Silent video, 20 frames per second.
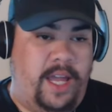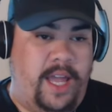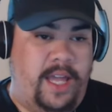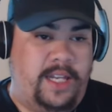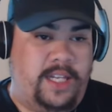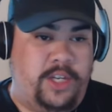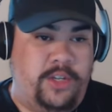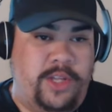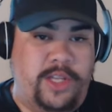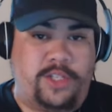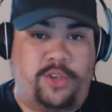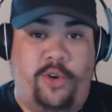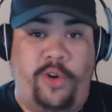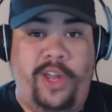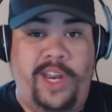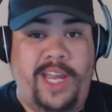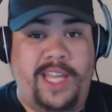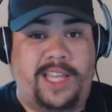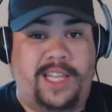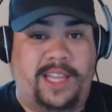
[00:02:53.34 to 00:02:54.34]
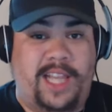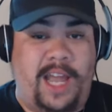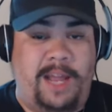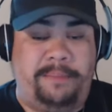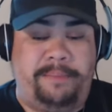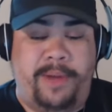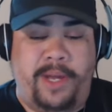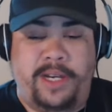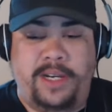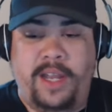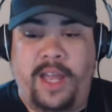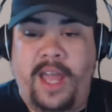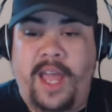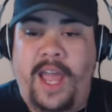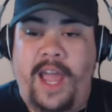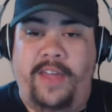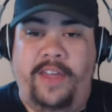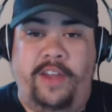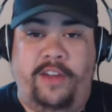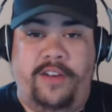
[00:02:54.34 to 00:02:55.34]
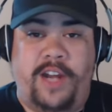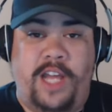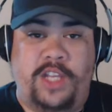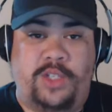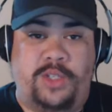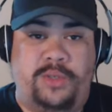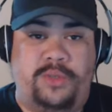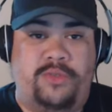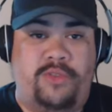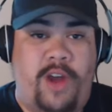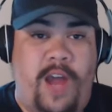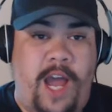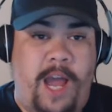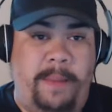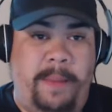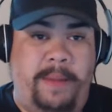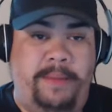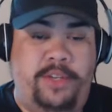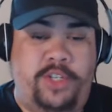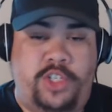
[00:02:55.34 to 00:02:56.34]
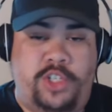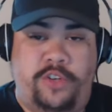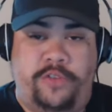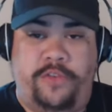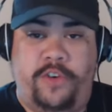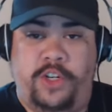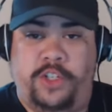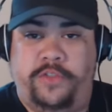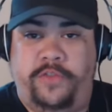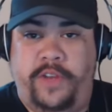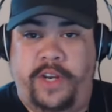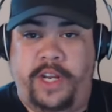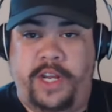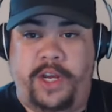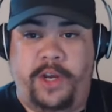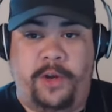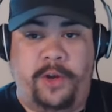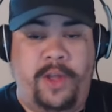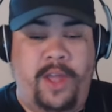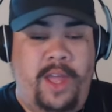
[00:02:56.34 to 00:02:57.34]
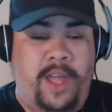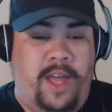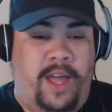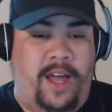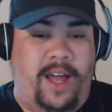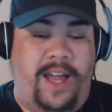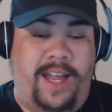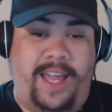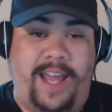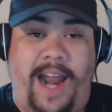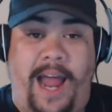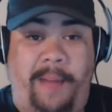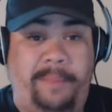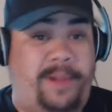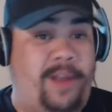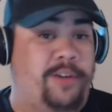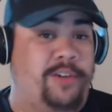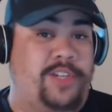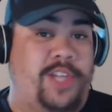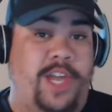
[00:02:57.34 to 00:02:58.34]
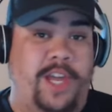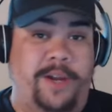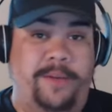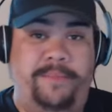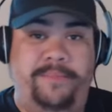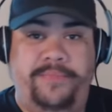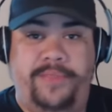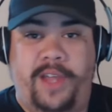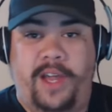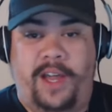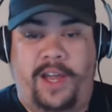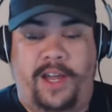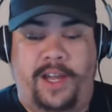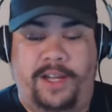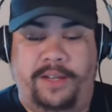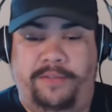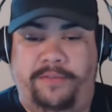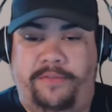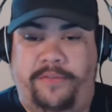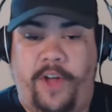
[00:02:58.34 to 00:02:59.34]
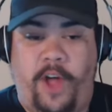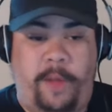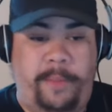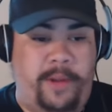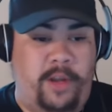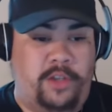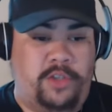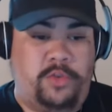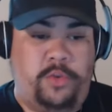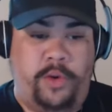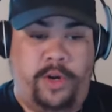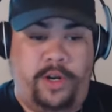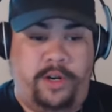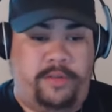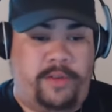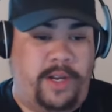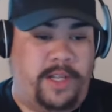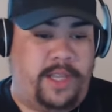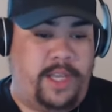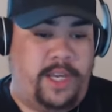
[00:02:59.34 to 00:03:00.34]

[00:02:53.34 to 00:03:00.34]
and do this. So we'll hit the like button, and if you're not subscribed, maybe this is your first video. Again, I'm Coach Tatum. Follow me on Twitter right